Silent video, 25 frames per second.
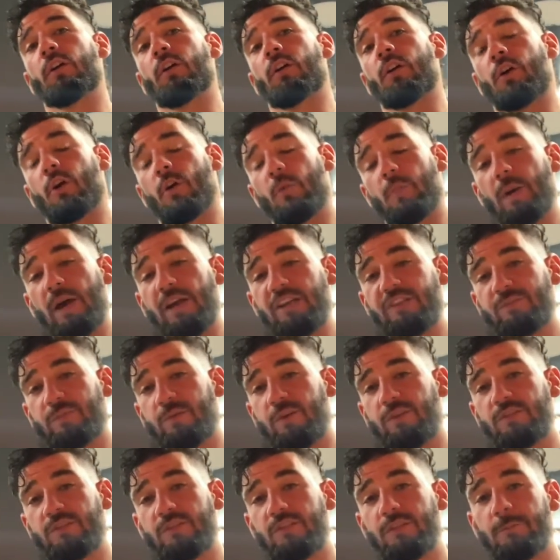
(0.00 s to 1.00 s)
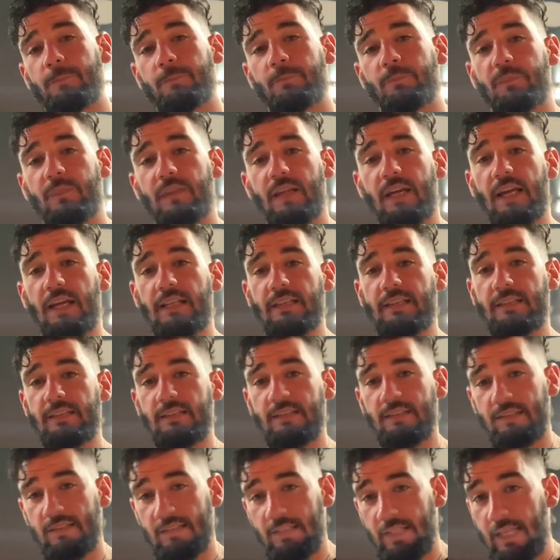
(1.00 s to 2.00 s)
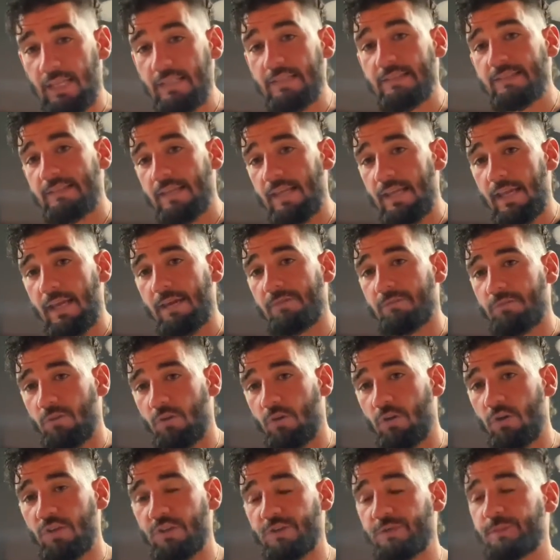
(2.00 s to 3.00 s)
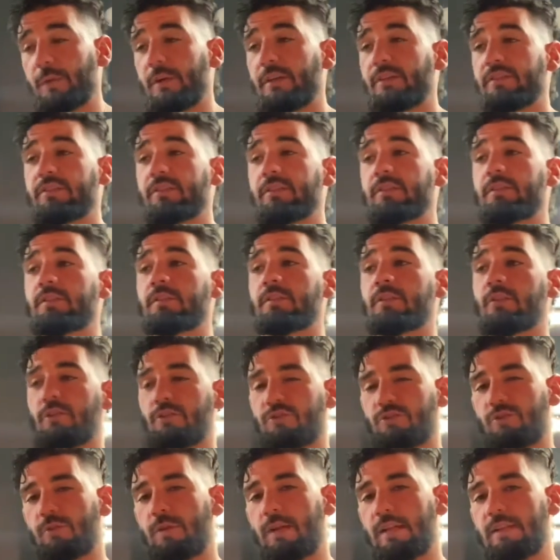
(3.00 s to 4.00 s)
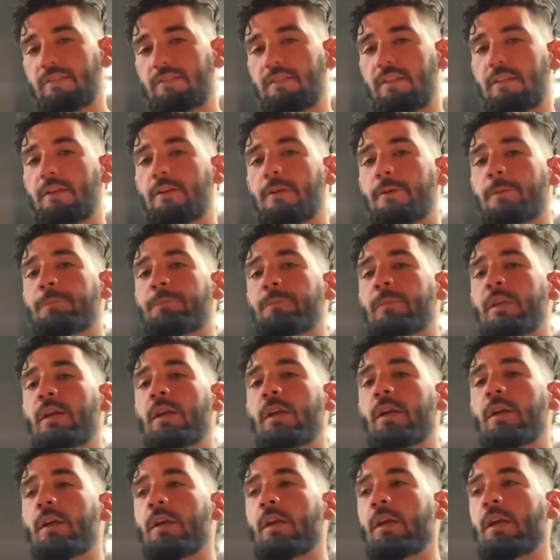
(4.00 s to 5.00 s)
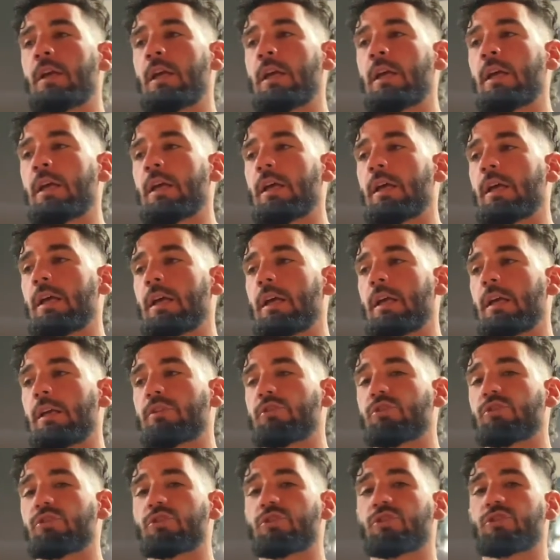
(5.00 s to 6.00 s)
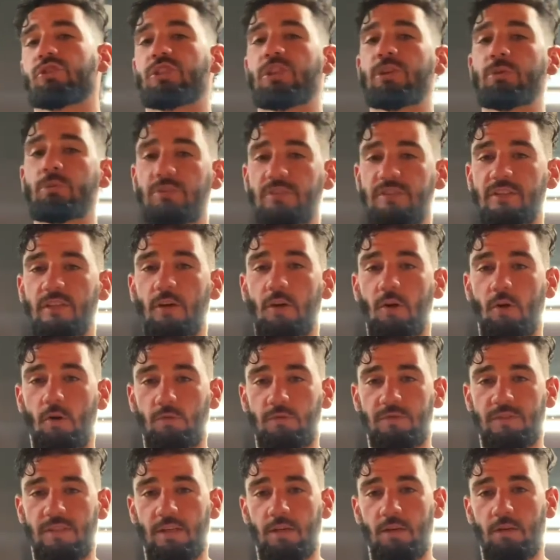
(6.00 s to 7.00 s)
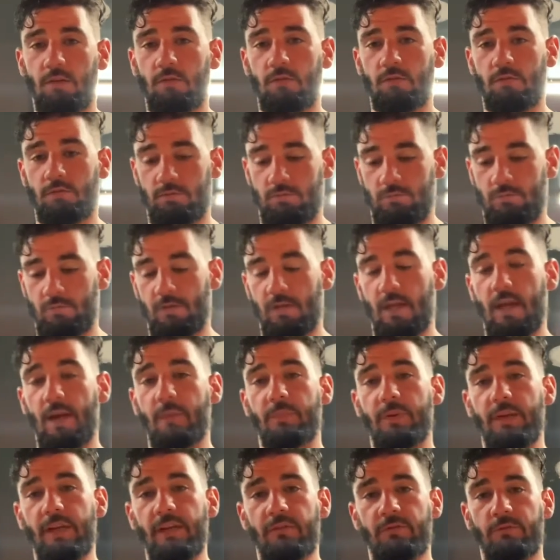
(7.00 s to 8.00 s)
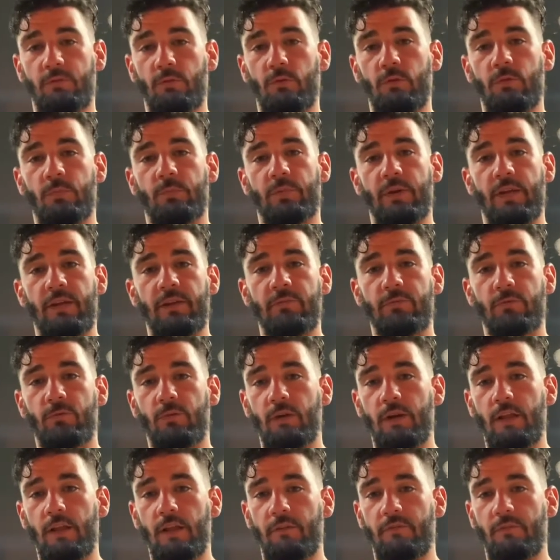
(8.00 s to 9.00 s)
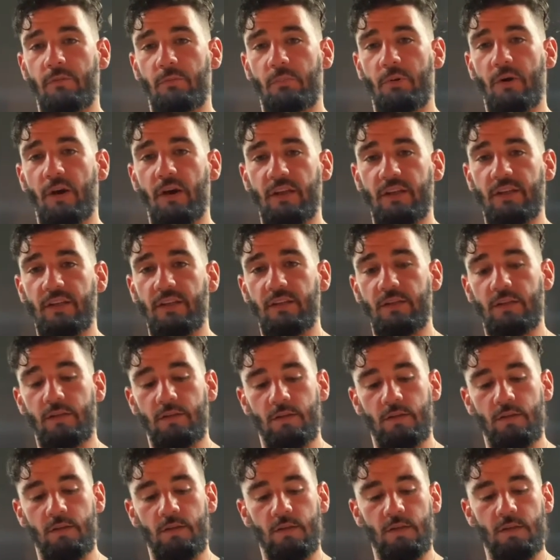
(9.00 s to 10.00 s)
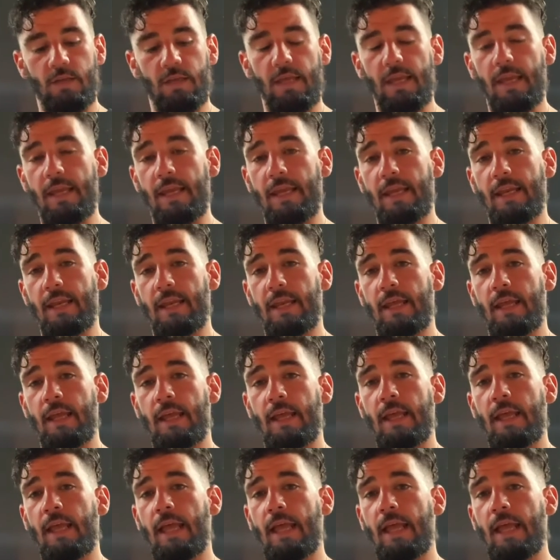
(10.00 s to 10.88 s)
Her pipes bursted at the next day after ours busted, or 2 days later. She was in a hotel, not paid for, paying for it out of her pocket, and